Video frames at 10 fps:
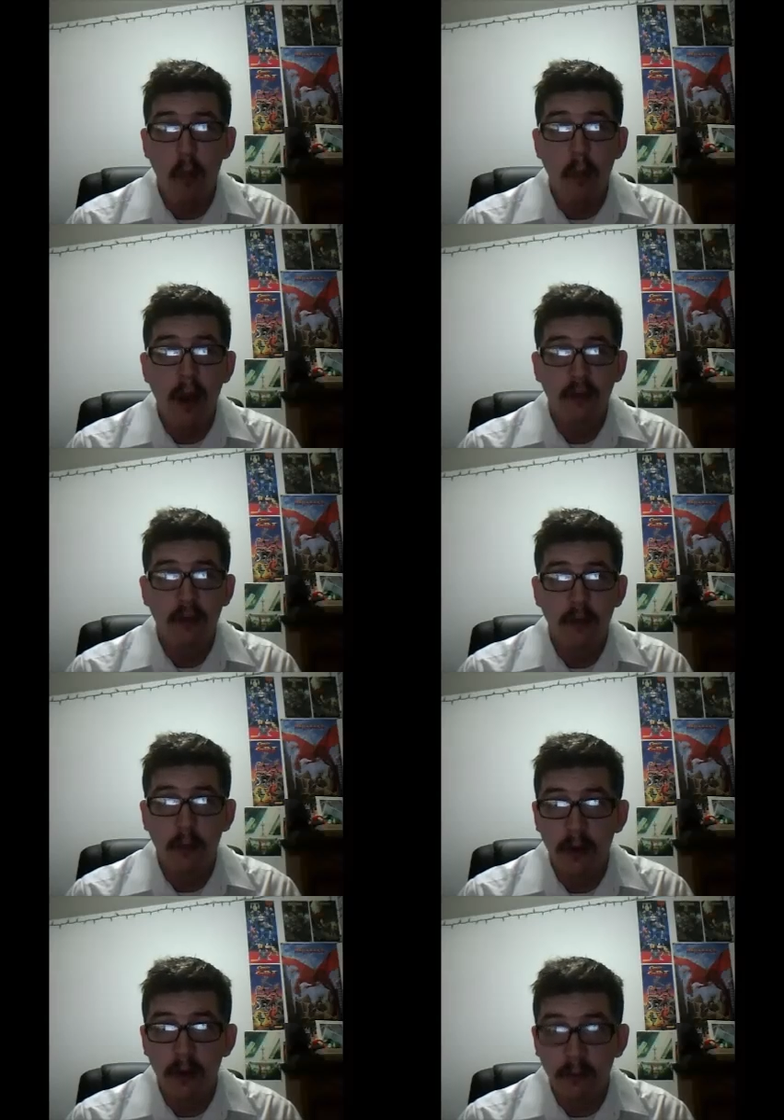much of the
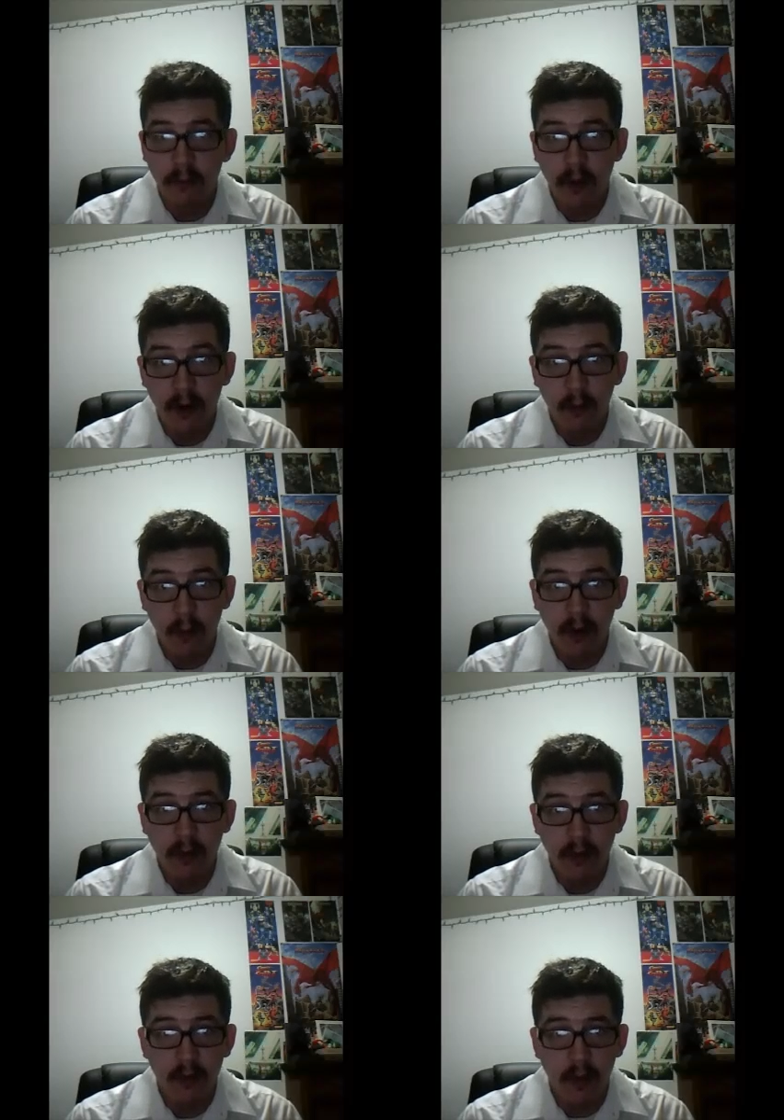wonderful artwork
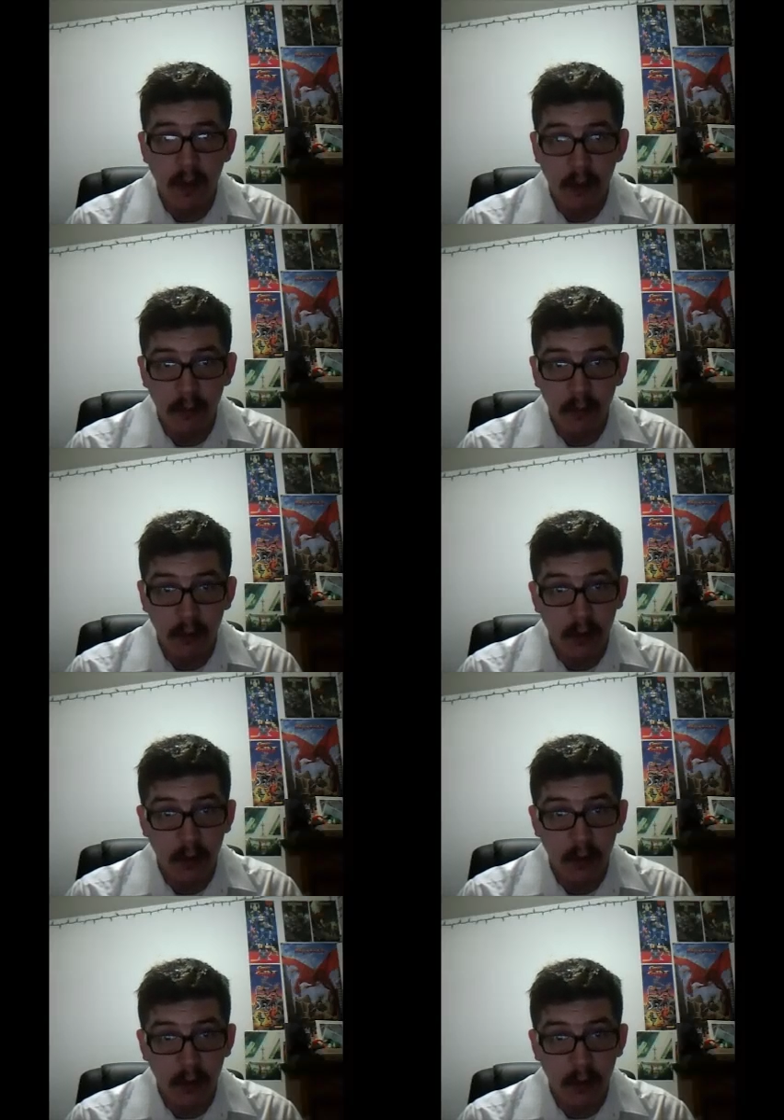that's come out for